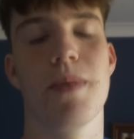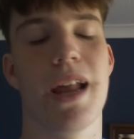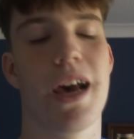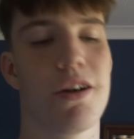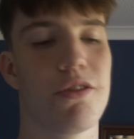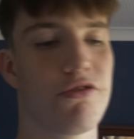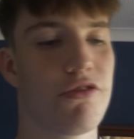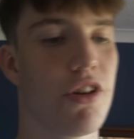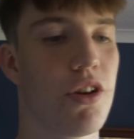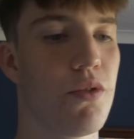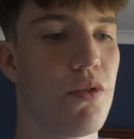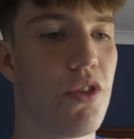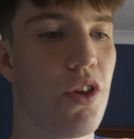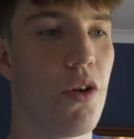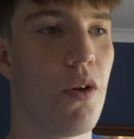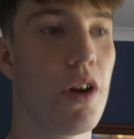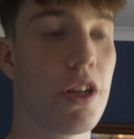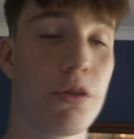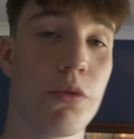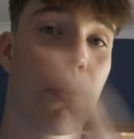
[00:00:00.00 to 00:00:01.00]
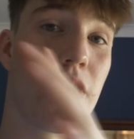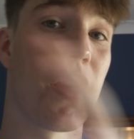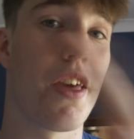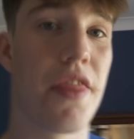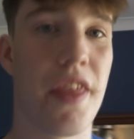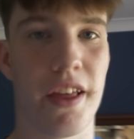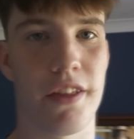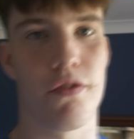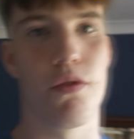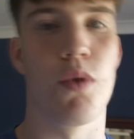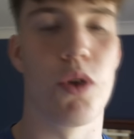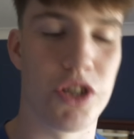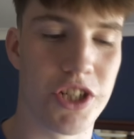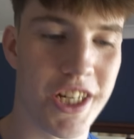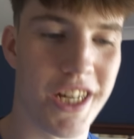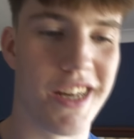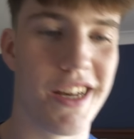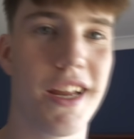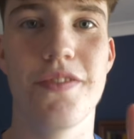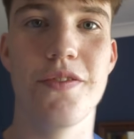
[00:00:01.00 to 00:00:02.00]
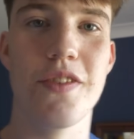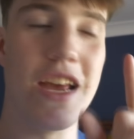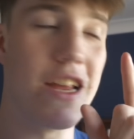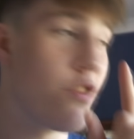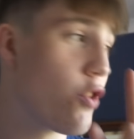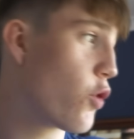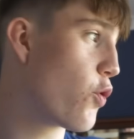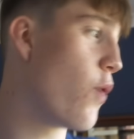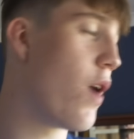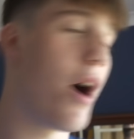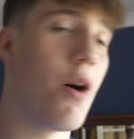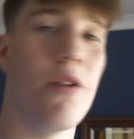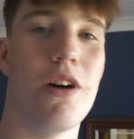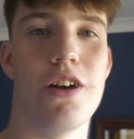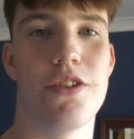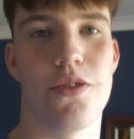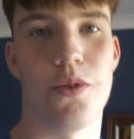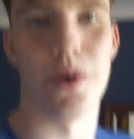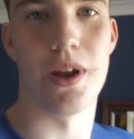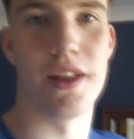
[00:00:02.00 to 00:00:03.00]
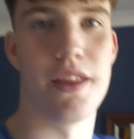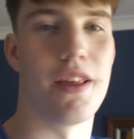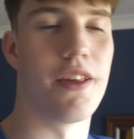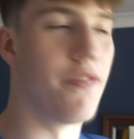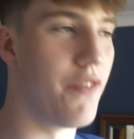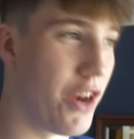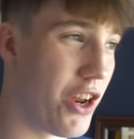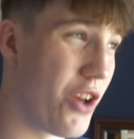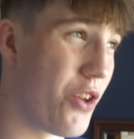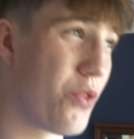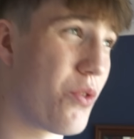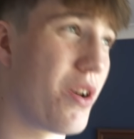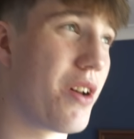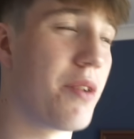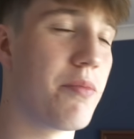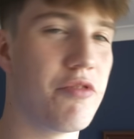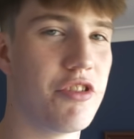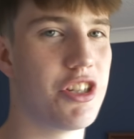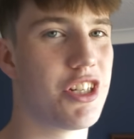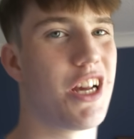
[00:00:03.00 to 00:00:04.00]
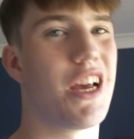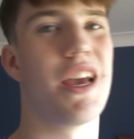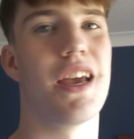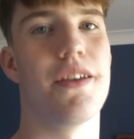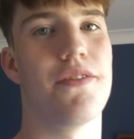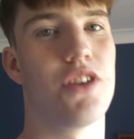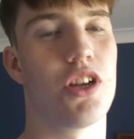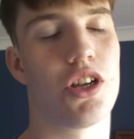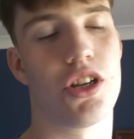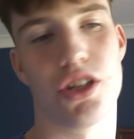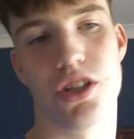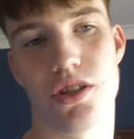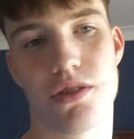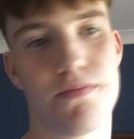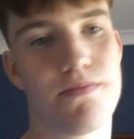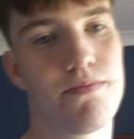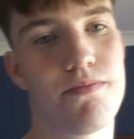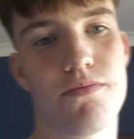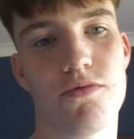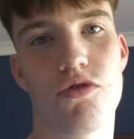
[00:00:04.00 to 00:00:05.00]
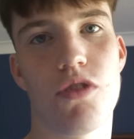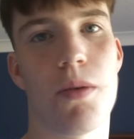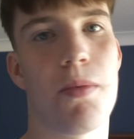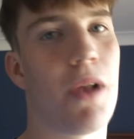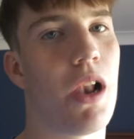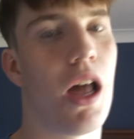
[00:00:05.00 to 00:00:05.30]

an outro, so I just want to say thanks for watching. It took quite a while to edit this video, so I'd appreciate it if you could just drop a